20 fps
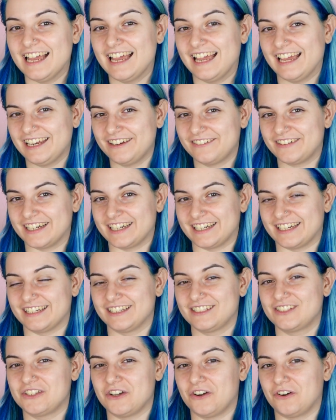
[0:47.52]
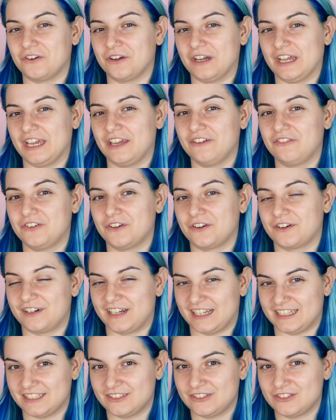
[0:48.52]
Anyway, so if you're
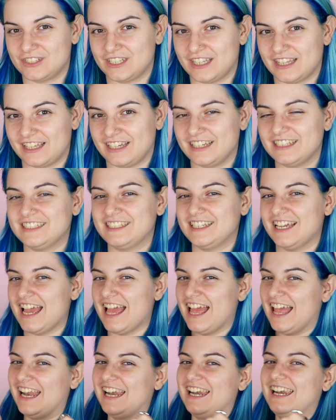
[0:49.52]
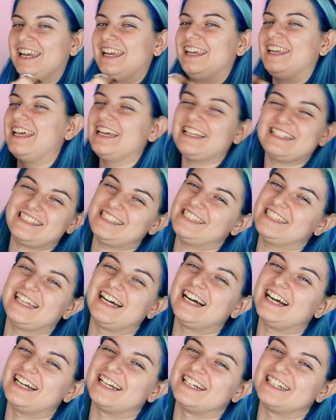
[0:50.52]
ready to see this, let's
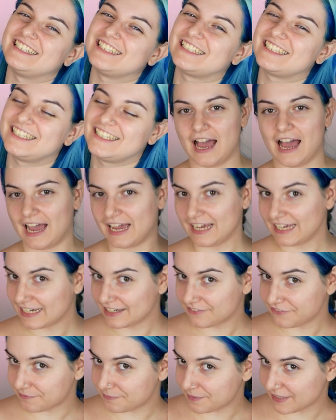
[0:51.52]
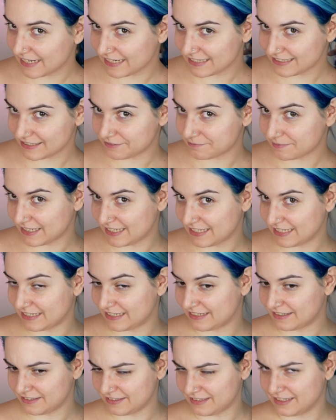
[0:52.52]
start! I have braided my
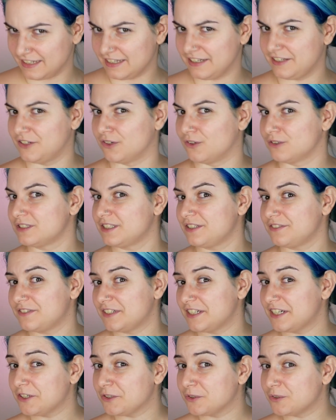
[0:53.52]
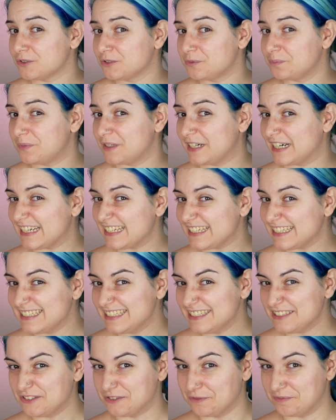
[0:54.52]
hair in not a very good braid,
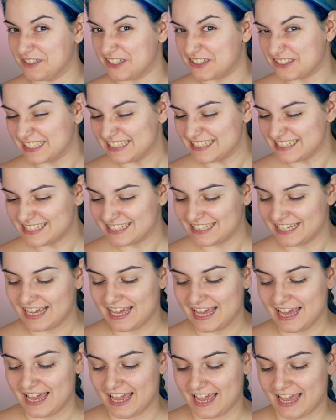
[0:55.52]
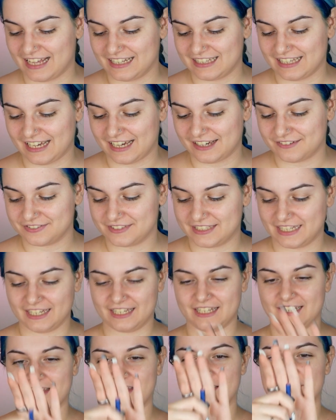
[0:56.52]
to be honest, and I have
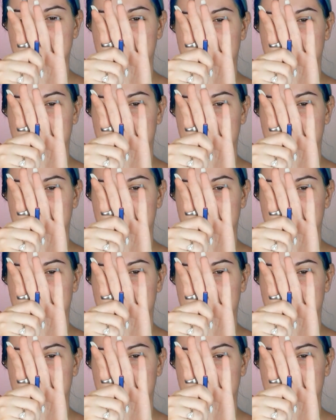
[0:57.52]
taken this